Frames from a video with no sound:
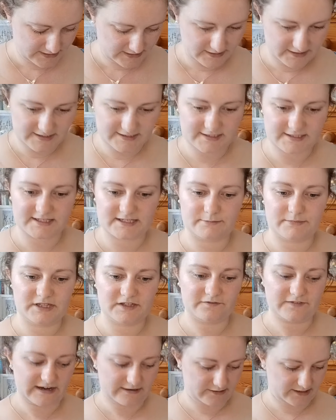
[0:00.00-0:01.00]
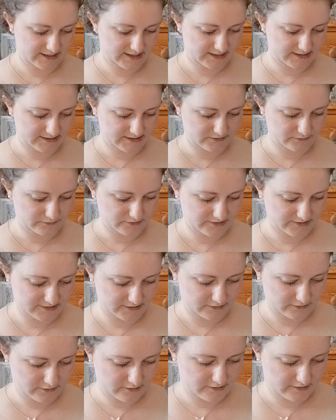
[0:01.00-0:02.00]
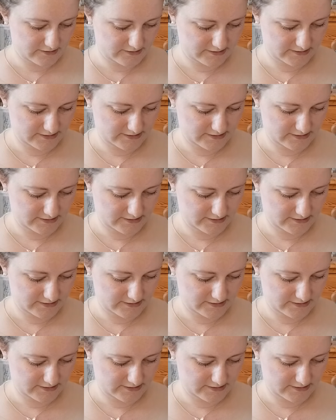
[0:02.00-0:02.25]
these are some of the variegated ones I got.